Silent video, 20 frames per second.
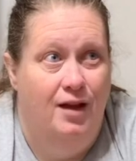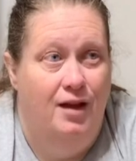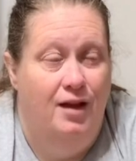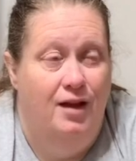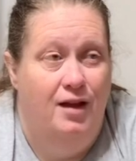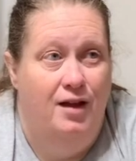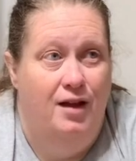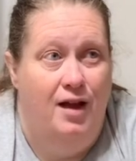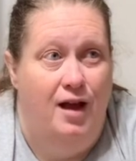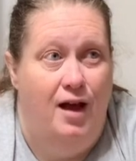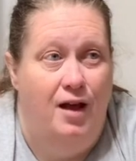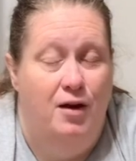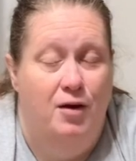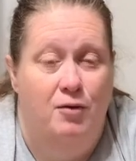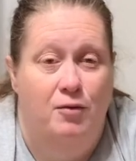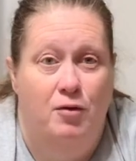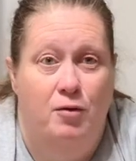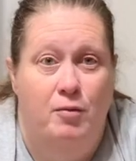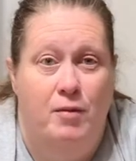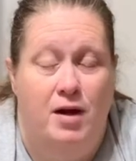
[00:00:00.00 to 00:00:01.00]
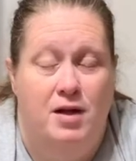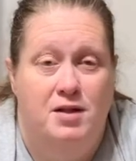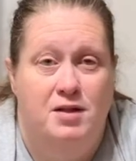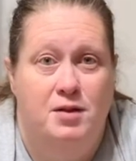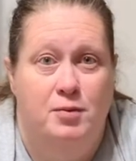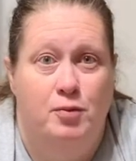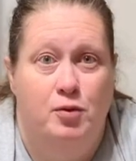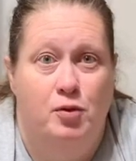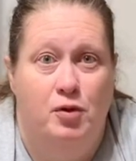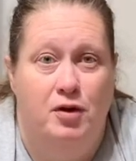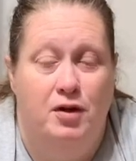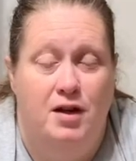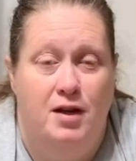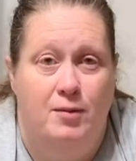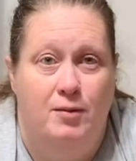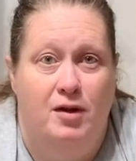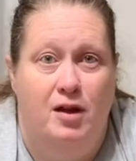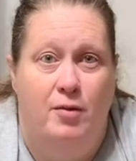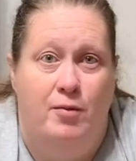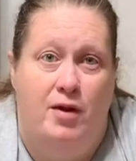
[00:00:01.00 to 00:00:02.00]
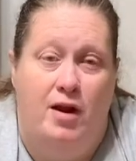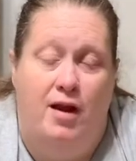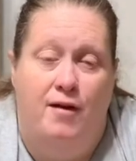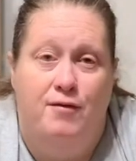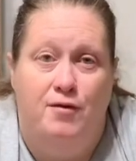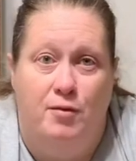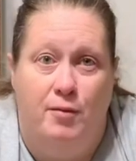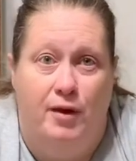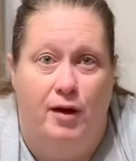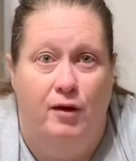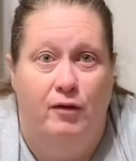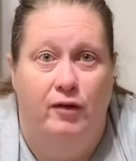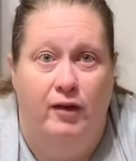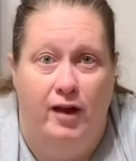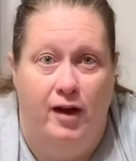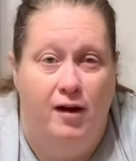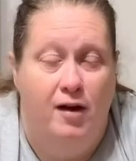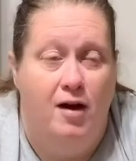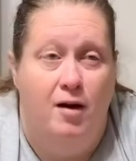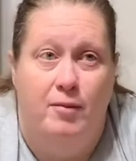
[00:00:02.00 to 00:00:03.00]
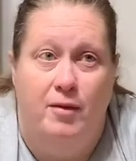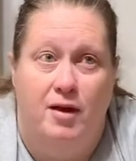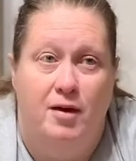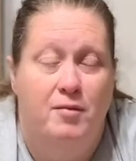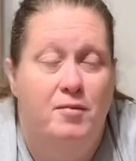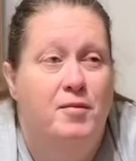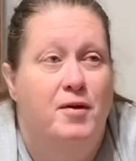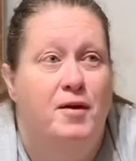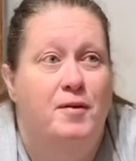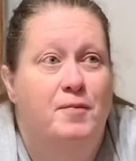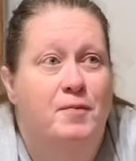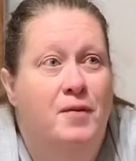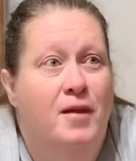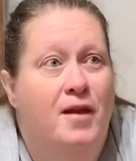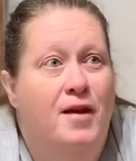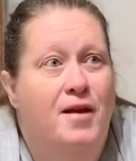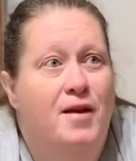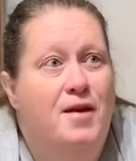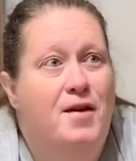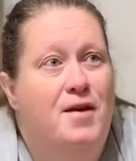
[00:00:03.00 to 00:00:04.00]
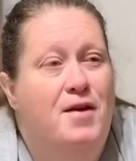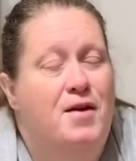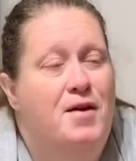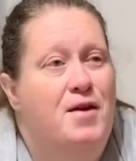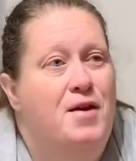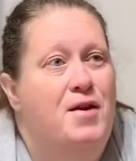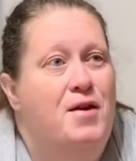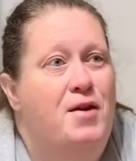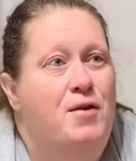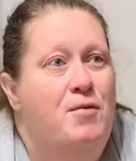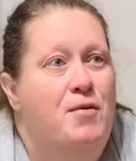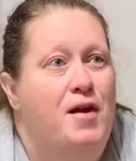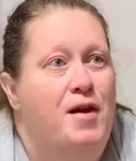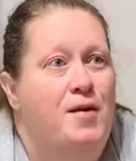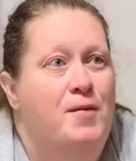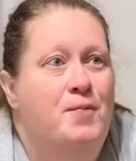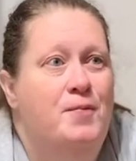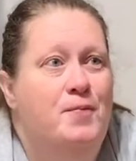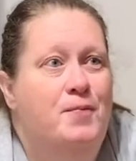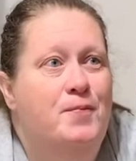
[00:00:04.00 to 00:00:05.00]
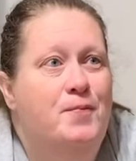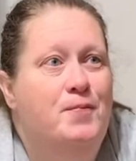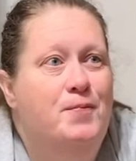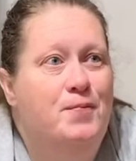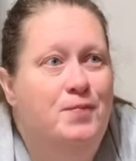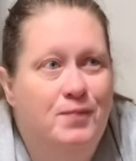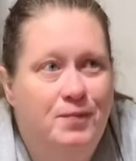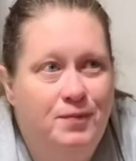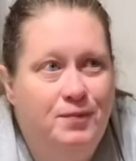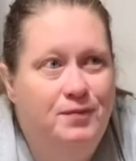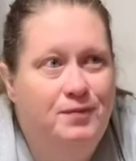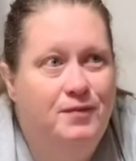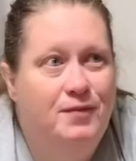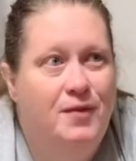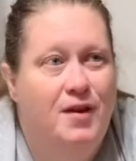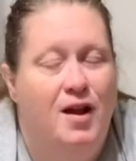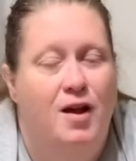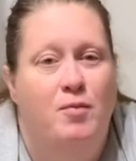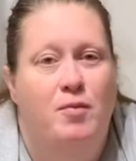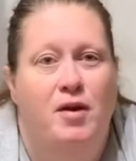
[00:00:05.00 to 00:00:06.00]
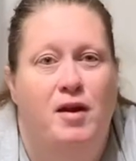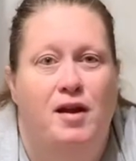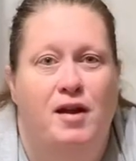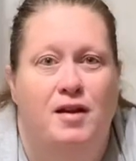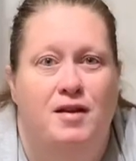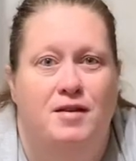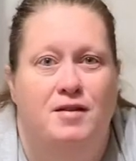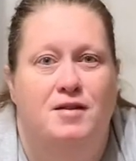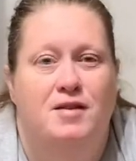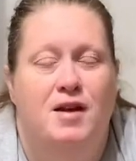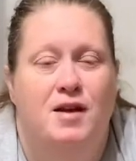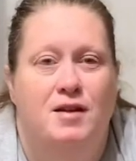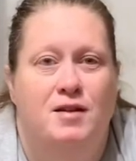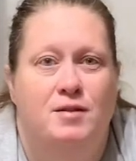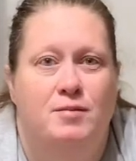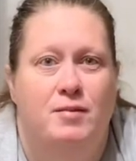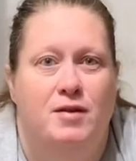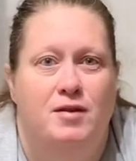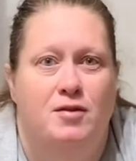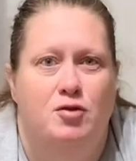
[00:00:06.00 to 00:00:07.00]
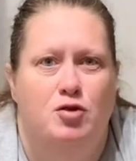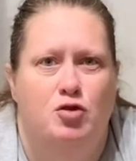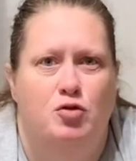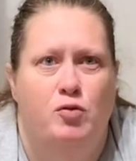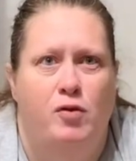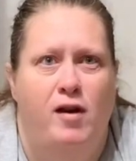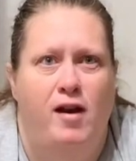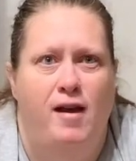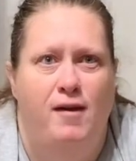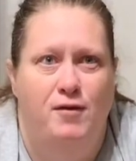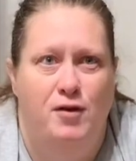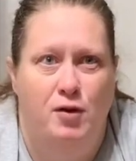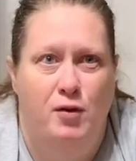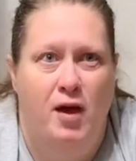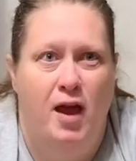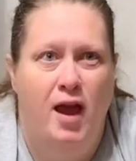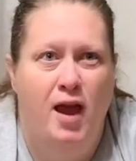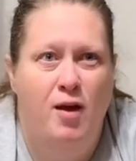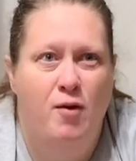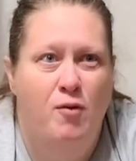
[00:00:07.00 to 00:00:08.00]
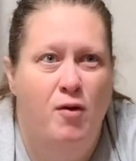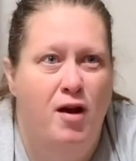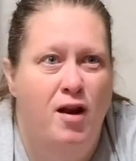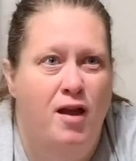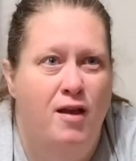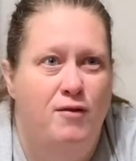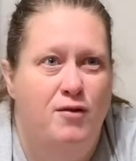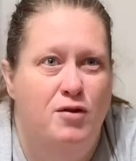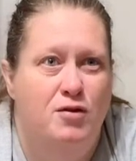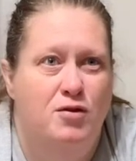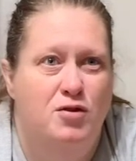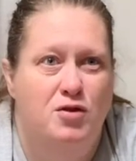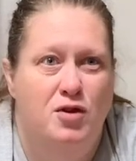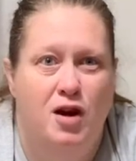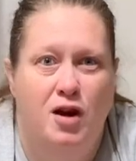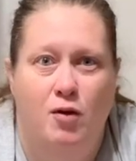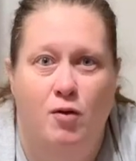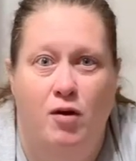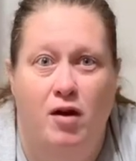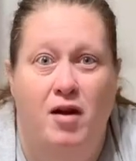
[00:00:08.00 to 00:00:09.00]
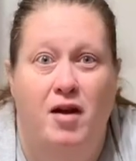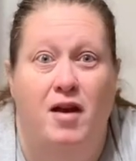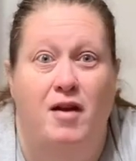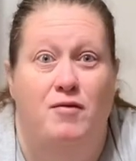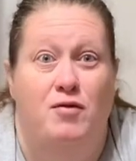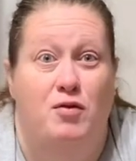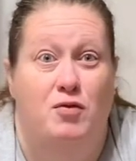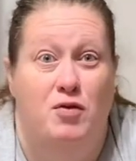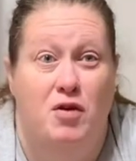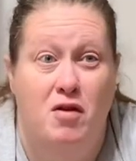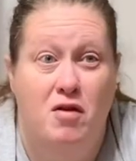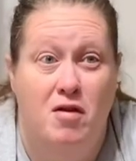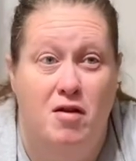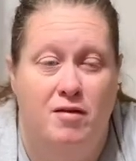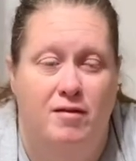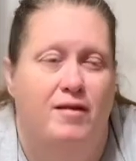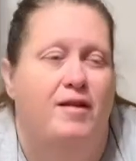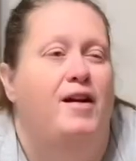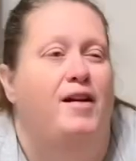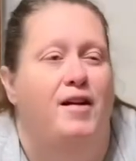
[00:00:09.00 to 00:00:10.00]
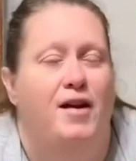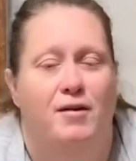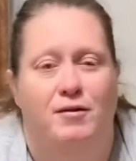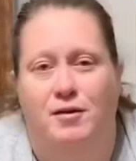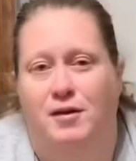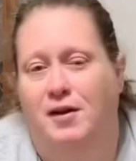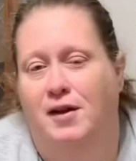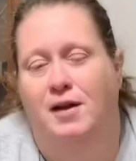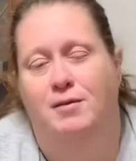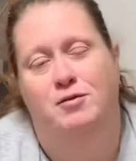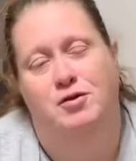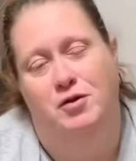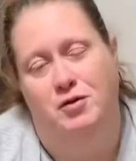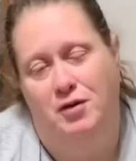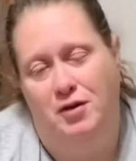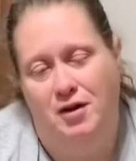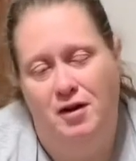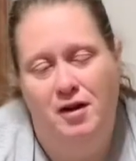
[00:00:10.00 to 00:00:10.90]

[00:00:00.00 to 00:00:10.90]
I don't want my support team coming after me over that comment. But anyway, I'll be getting text messages. What have you ate? What have you drank? What have you done? No, not really. I'm joking.